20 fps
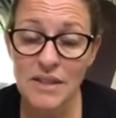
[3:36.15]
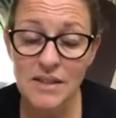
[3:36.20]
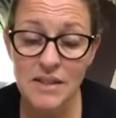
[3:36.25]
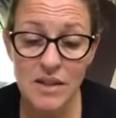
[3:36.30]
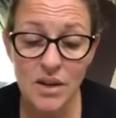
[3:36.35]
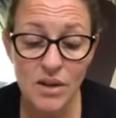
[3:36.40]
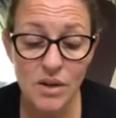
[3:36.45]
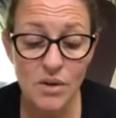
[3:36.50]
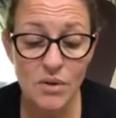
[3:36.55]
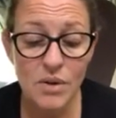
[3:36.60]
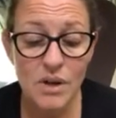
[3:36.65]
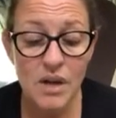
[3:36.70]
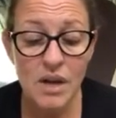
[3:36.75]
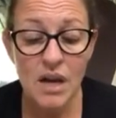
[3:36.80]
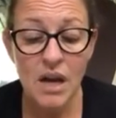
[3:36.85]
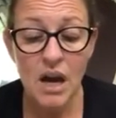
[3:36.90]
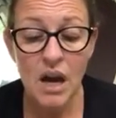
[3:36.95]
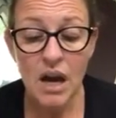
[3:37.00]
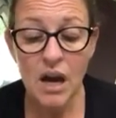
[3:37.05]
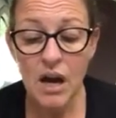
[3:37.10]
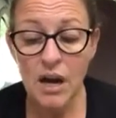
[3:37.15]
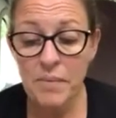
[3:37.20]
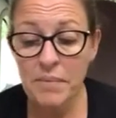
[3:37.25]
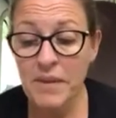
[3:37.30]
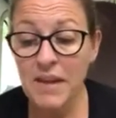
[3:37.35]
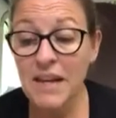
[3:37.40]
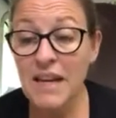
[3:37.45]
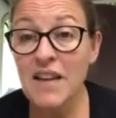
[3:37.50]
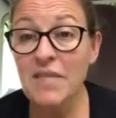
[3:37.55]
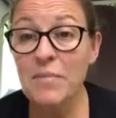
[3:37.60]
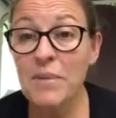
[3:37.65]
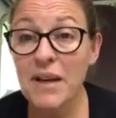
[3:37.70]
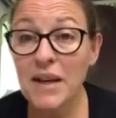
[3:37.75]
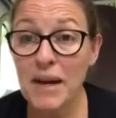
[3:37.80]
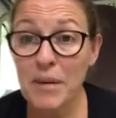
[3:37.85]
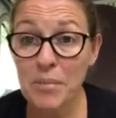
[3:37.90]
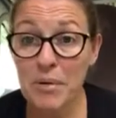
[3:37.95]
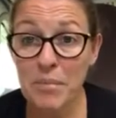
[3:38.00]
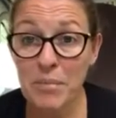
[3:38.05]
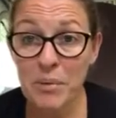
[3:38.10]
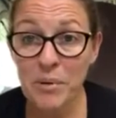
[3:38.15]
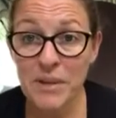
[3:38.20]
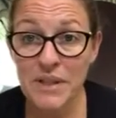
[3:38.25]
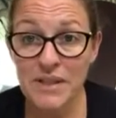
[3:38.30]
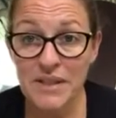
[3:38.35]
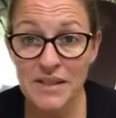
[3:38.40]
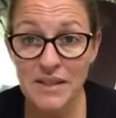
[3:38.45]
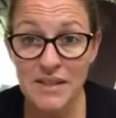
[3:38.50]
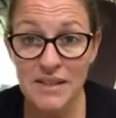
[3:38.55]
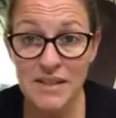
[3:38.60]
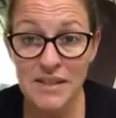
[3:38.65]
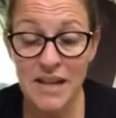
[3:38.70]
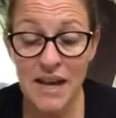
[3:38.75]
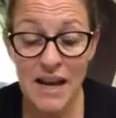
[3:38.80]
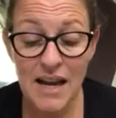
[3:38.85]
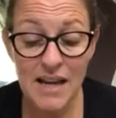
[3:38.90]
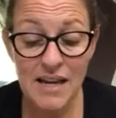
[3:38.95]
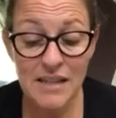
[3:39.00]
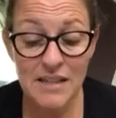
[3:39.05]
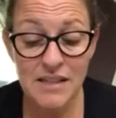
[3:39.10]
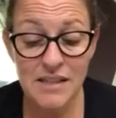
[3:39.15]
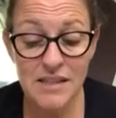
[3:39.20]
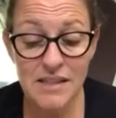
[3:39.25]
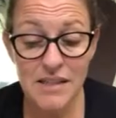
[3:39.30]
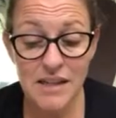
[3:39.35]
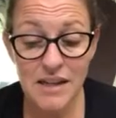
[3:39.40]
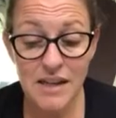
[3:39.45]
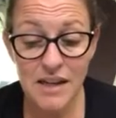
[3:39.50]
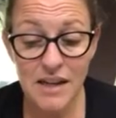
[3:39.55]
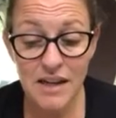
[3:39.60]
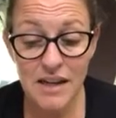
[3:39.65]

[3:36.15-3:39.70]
So, they gave me a couple of pointers, and,